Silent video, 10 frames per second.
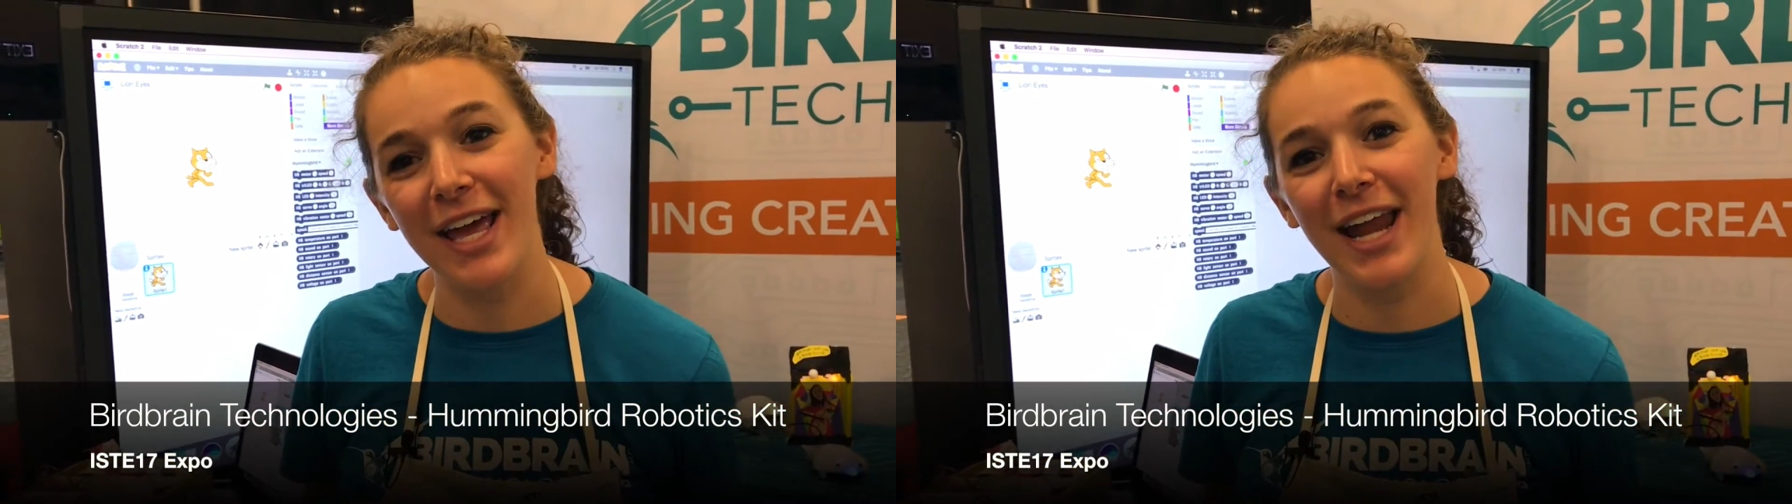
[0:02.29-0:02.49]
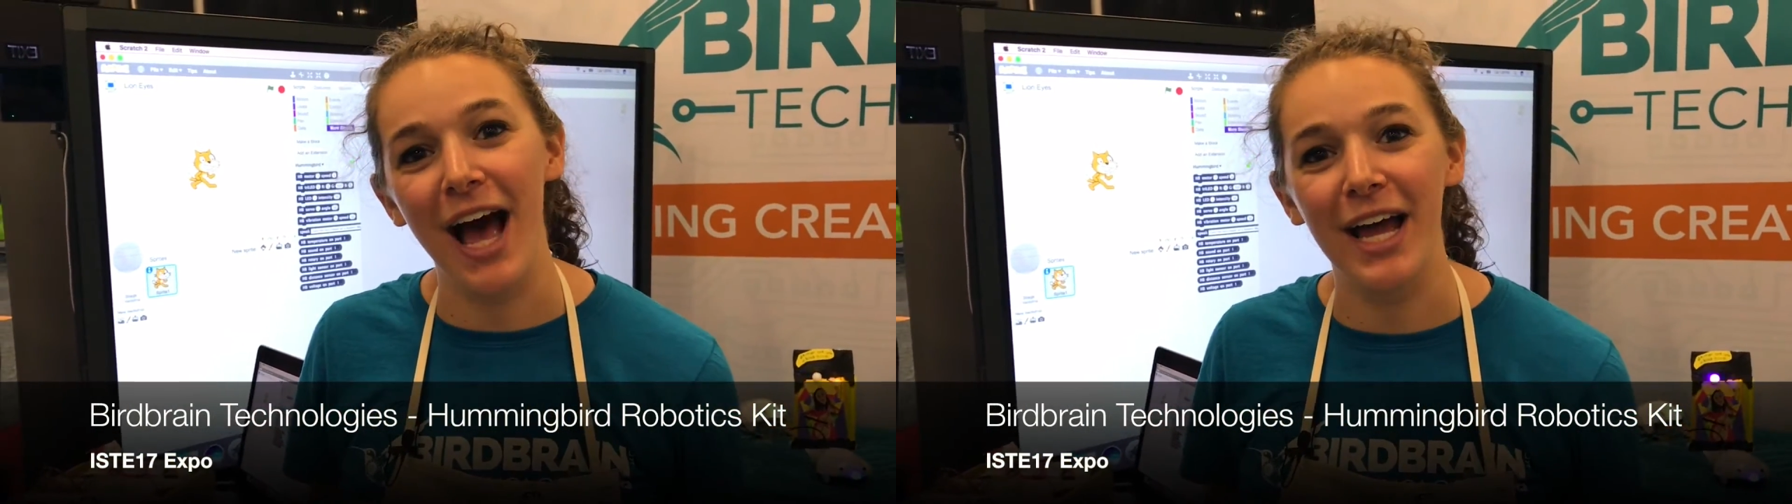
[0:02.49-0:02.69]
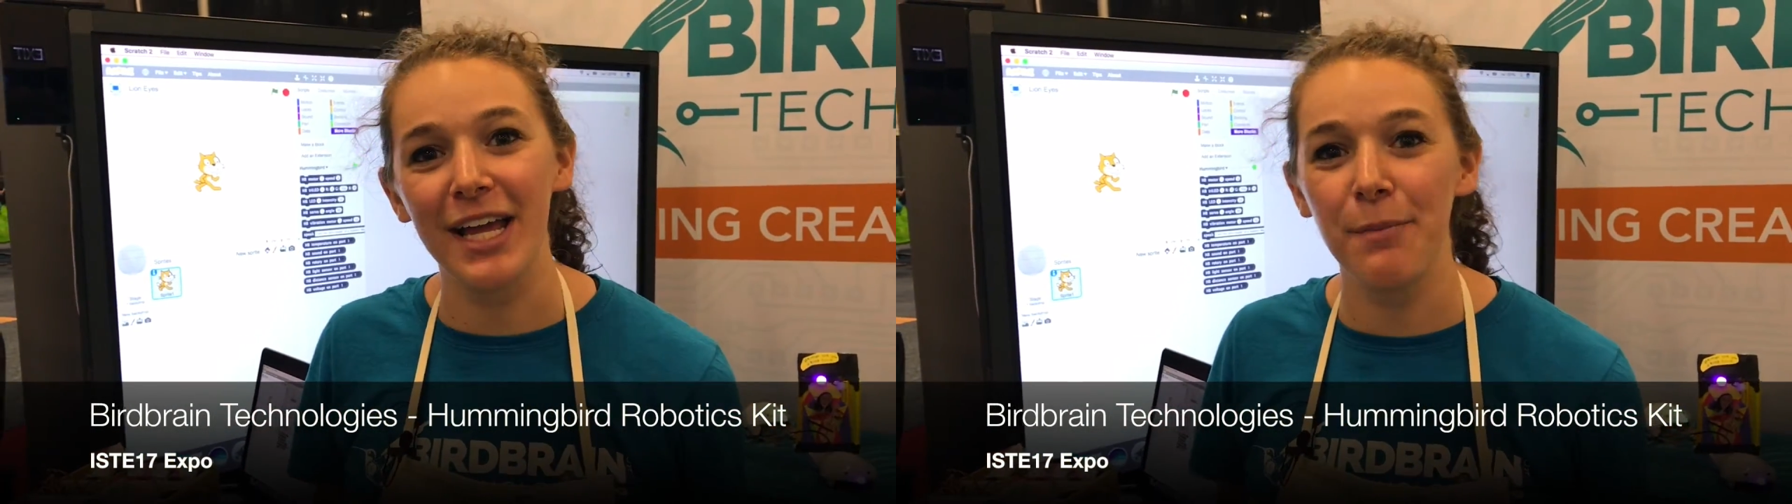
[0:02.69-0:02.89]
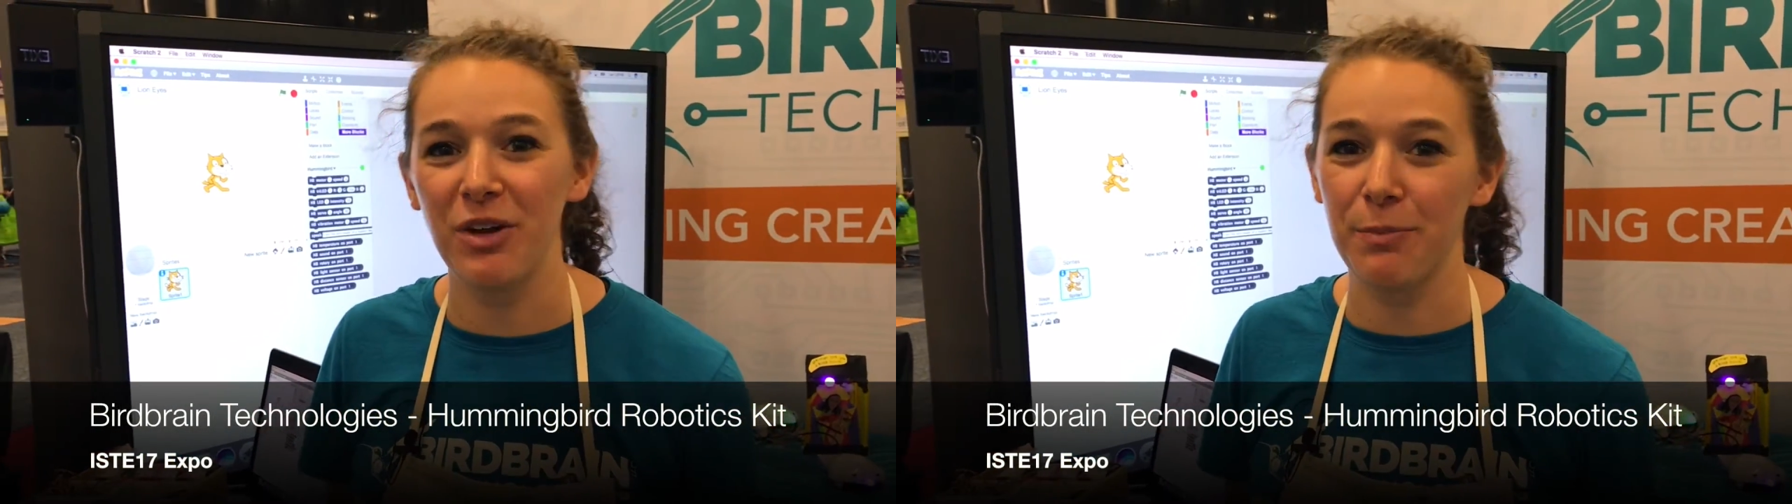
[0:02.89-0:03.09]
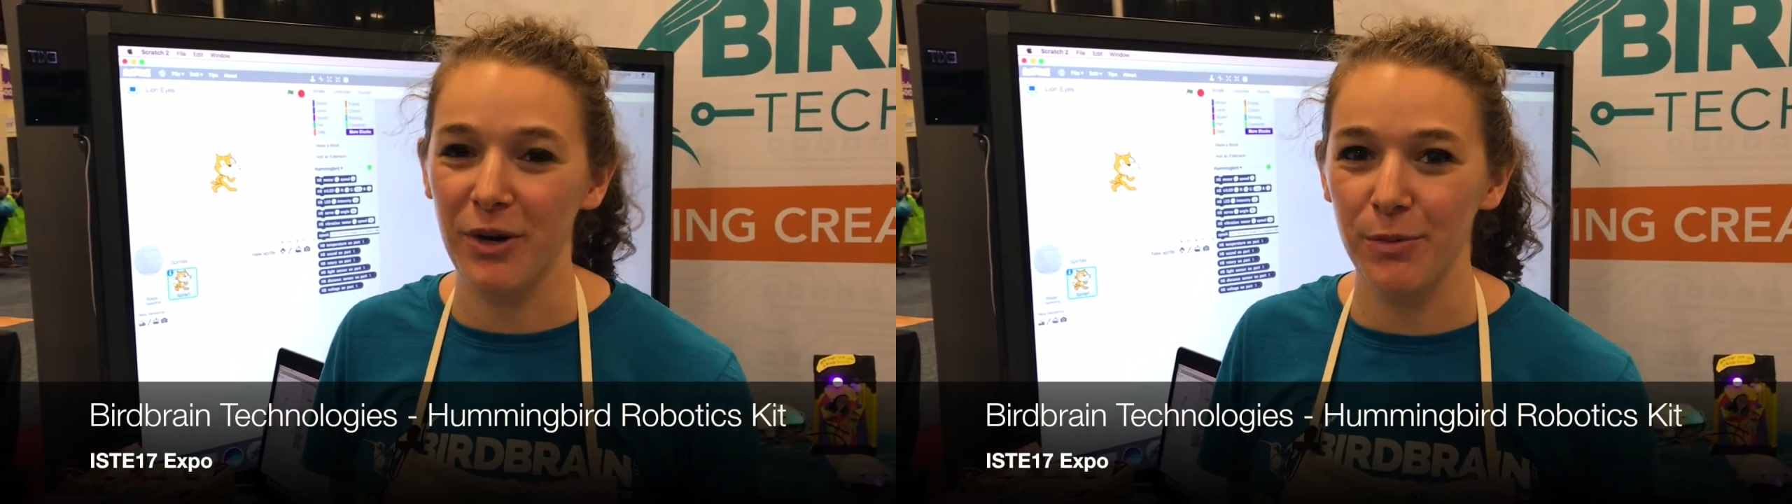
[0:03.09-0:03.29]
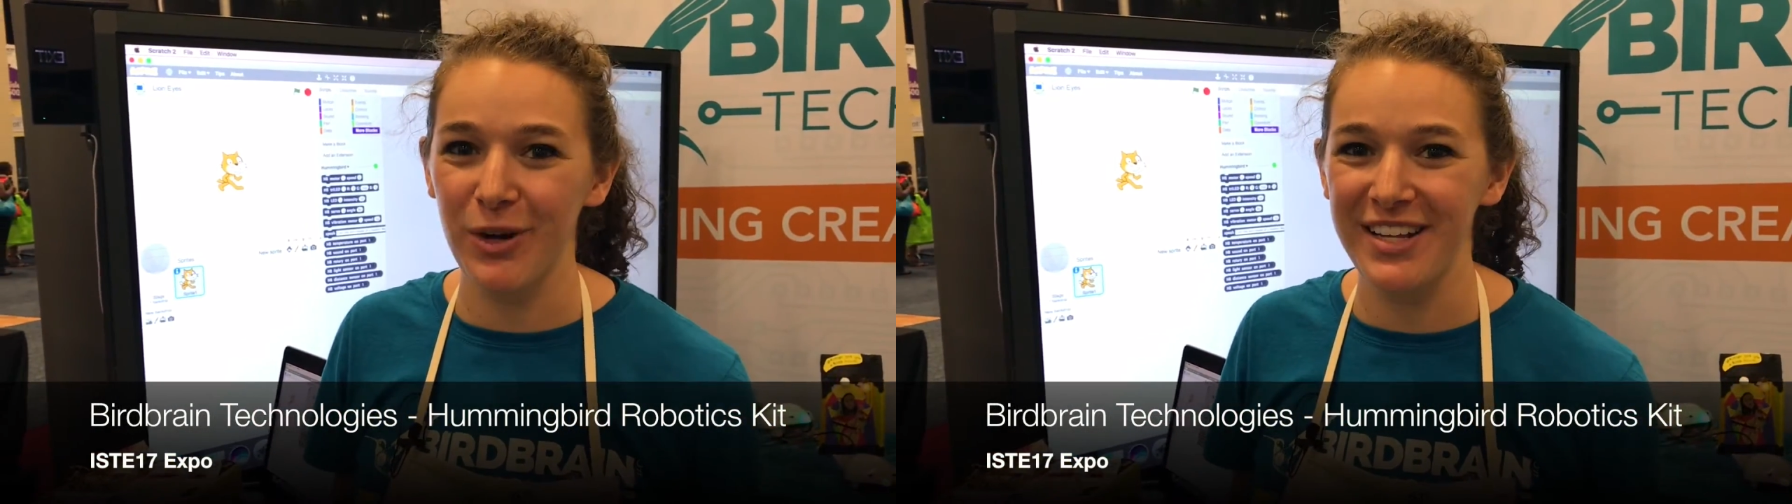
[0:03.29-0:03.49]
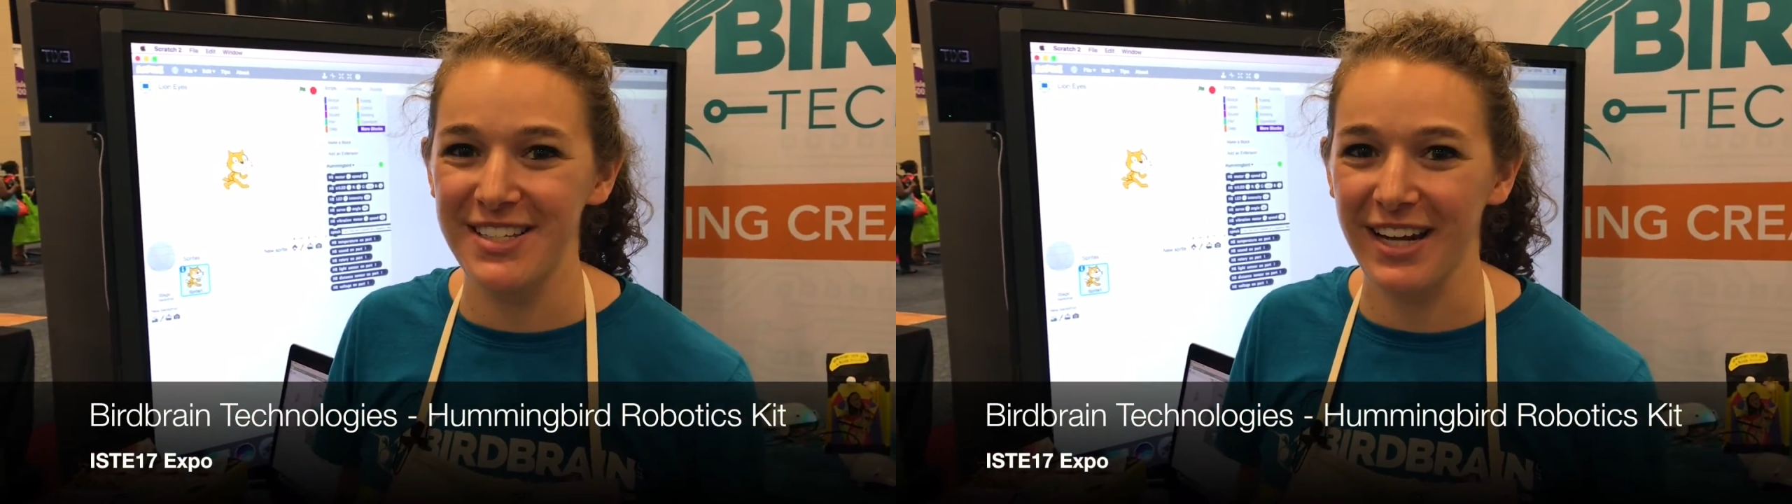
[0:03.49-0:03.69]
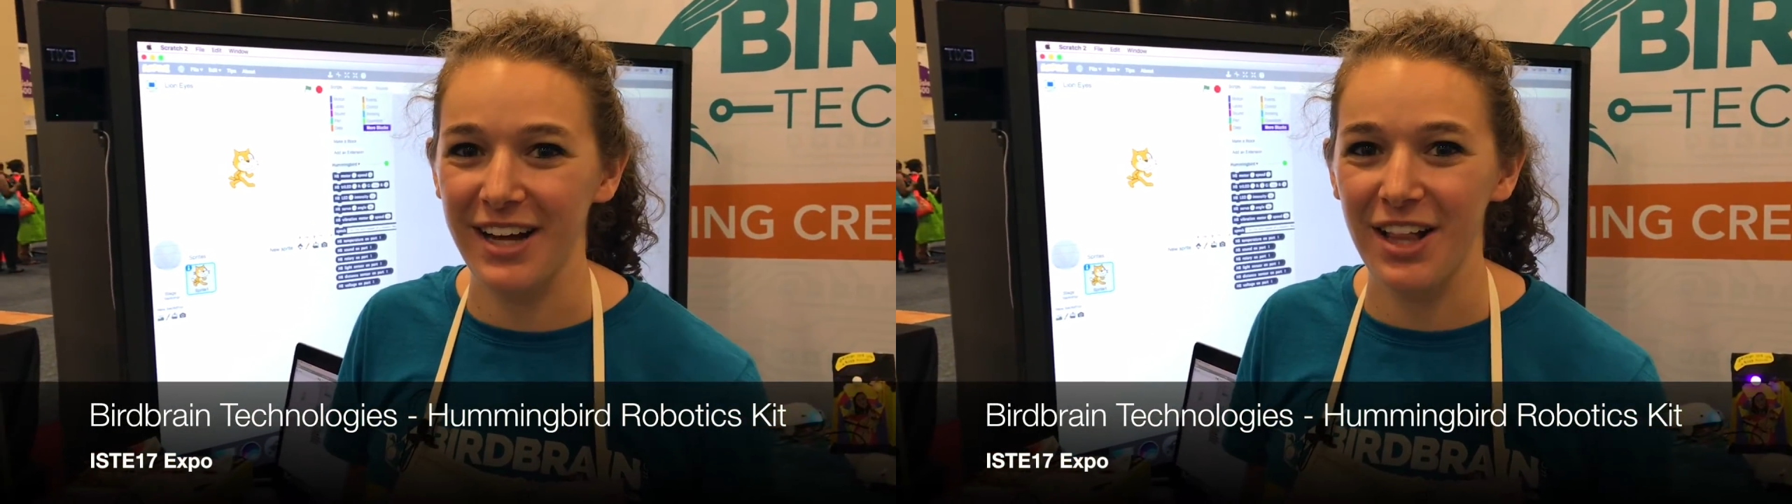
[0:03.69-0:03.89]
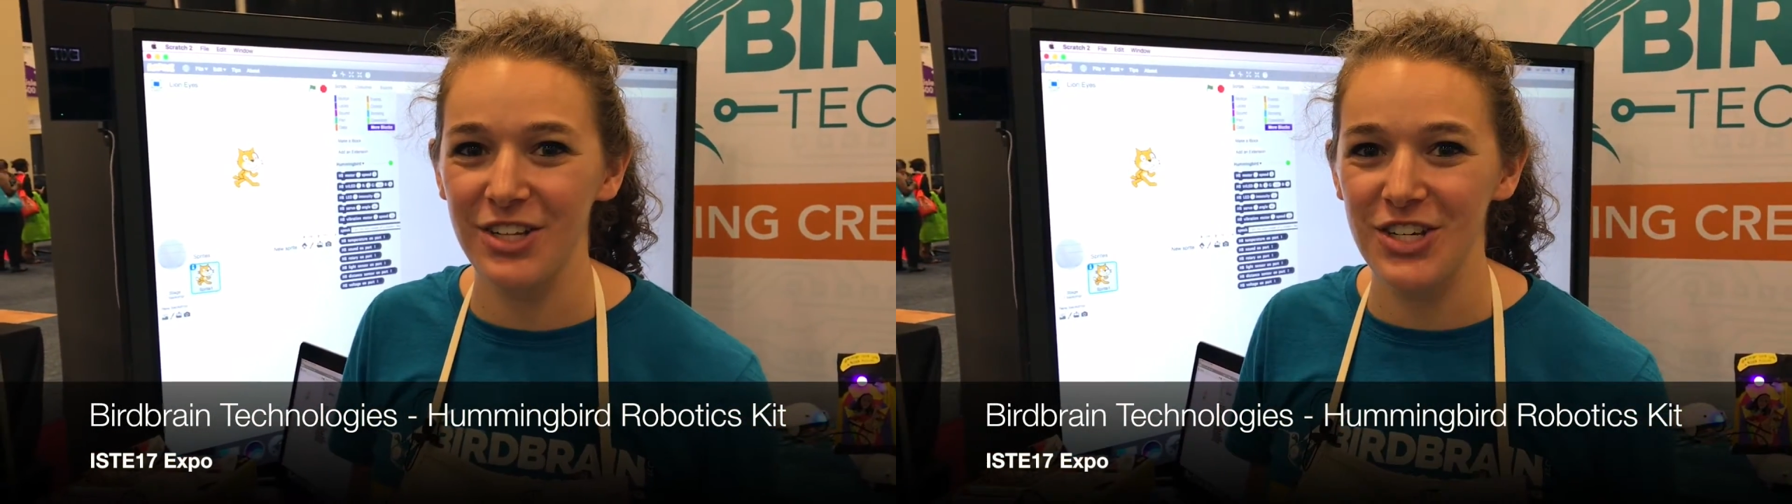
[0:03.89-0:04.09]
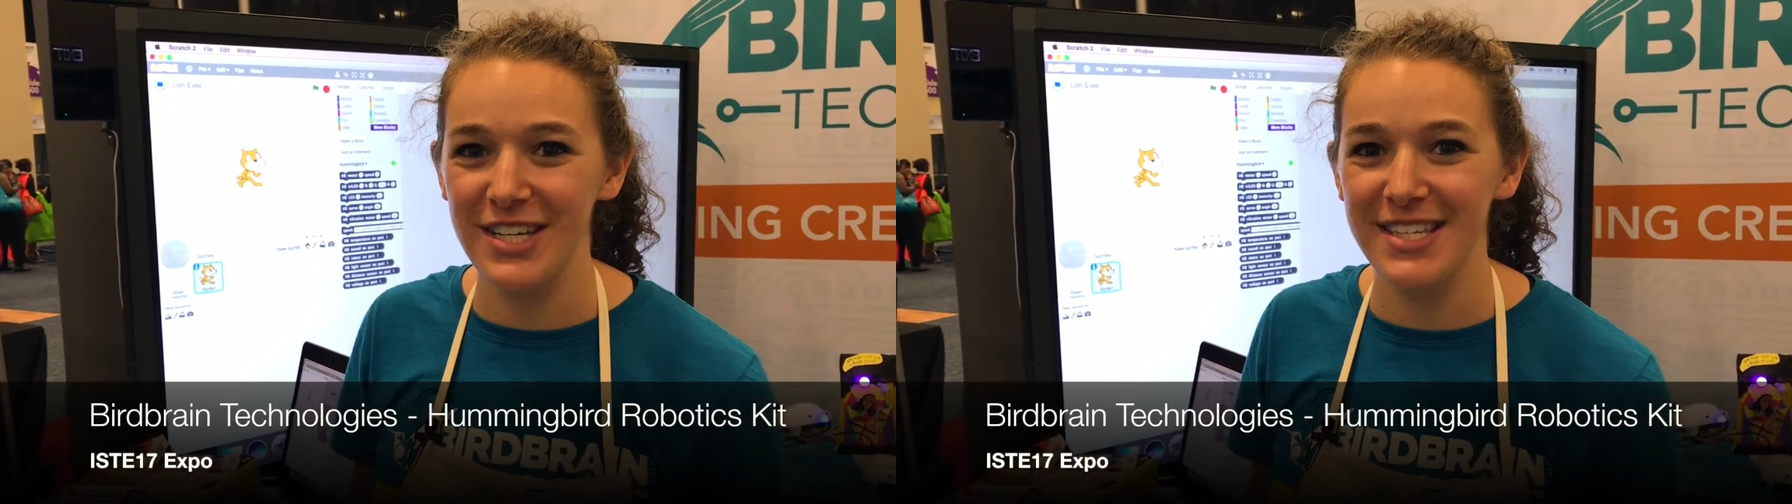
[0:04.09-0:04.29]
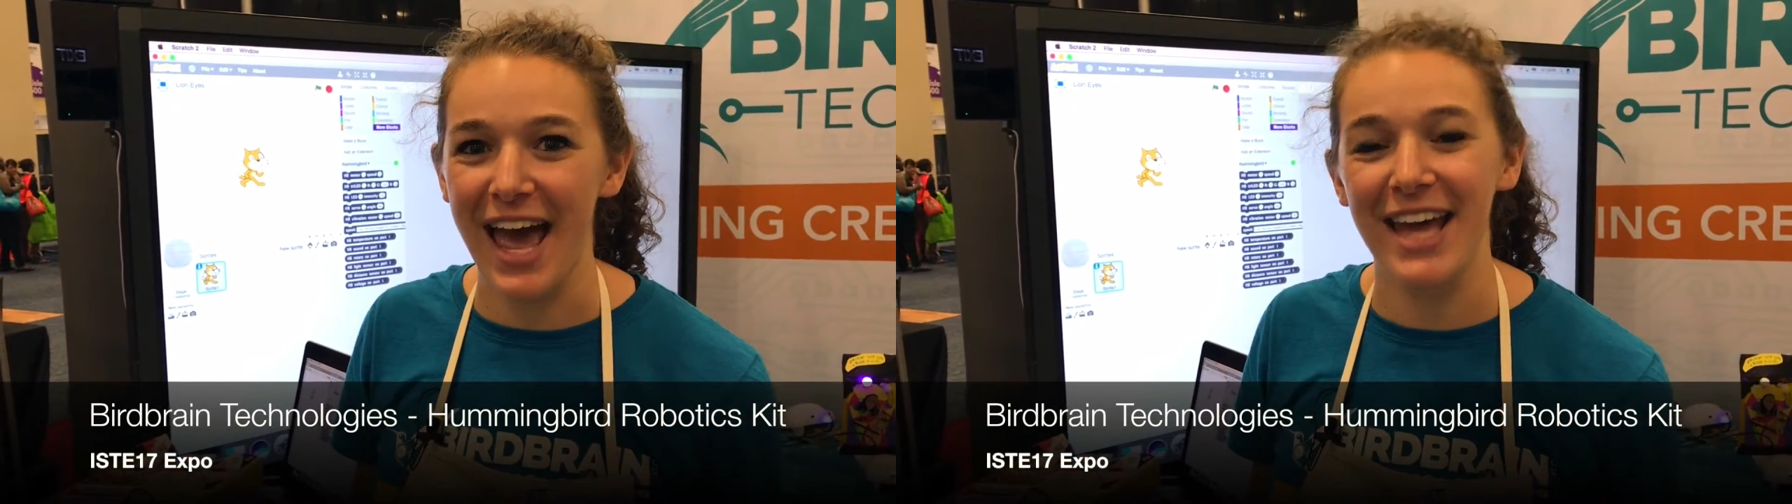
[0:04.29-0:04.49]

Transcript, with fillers: and I am with BirdBrain Technologies